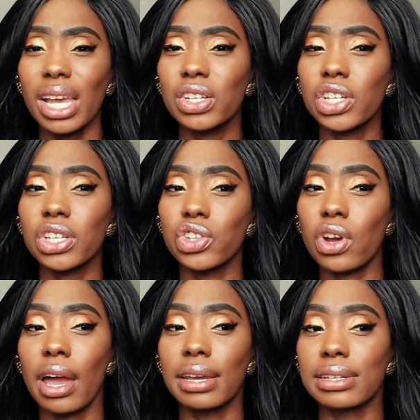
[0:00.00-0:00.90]
just
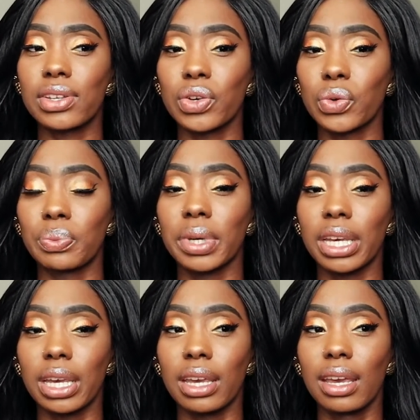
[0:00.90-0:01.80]
trying to
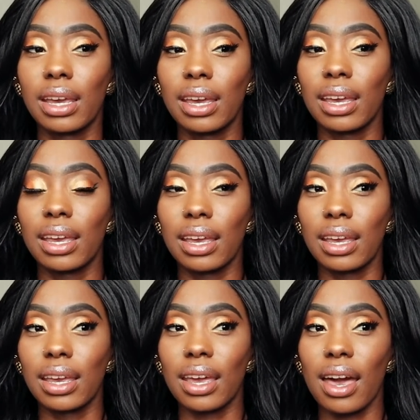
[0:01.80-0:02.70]
be
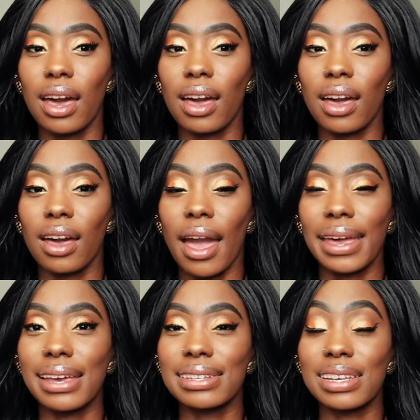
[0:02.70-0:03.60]

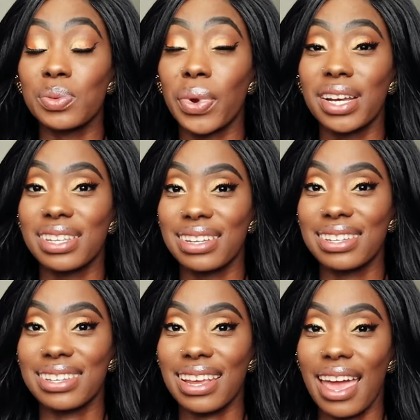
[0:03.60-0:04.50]
I guess as
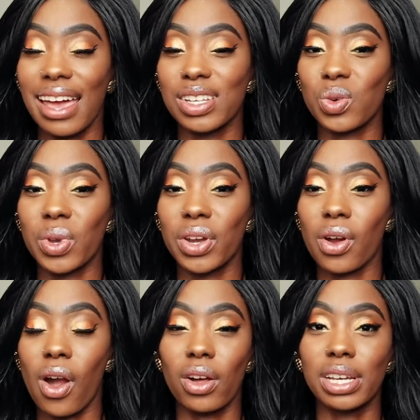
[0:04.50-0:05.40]
present as we
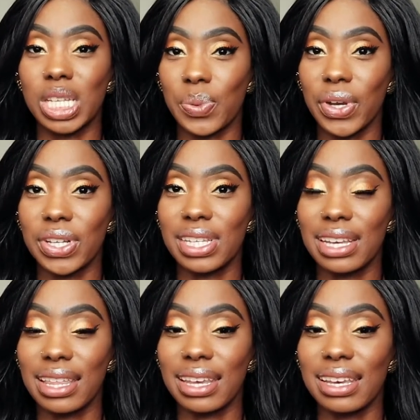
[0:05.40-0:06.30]
are all
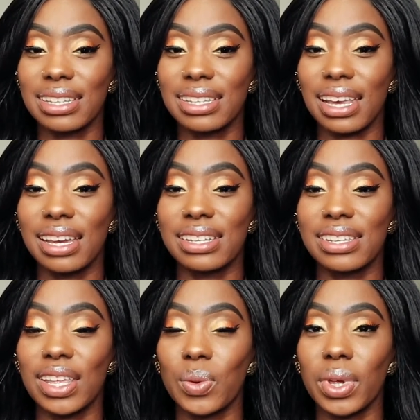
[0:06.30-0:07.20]
experiencing this and
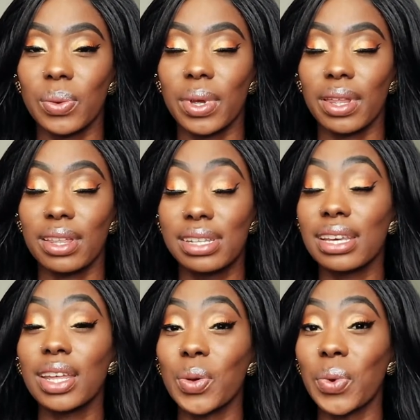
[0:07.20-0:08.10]
dealing with
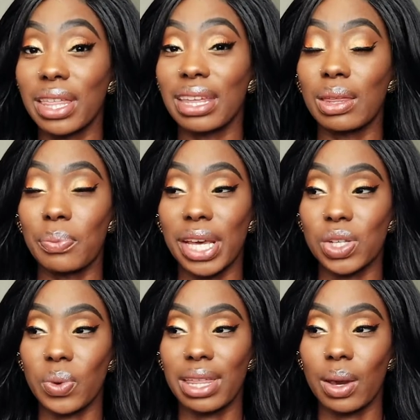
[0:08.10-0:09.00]
it the
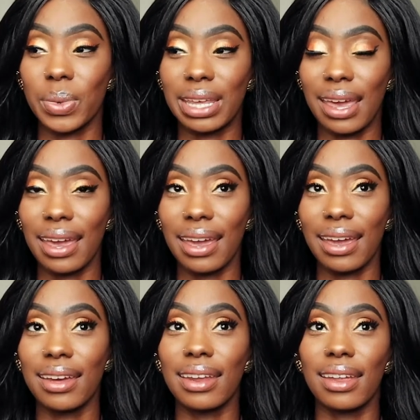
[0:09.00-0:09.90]
best way that we
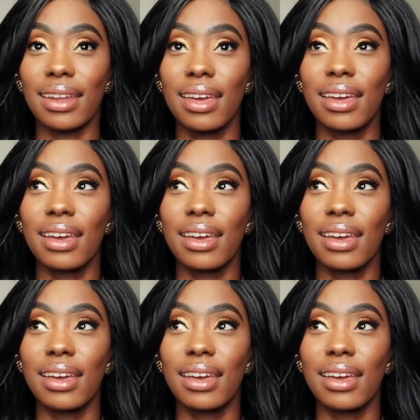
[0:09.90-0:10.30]
can, and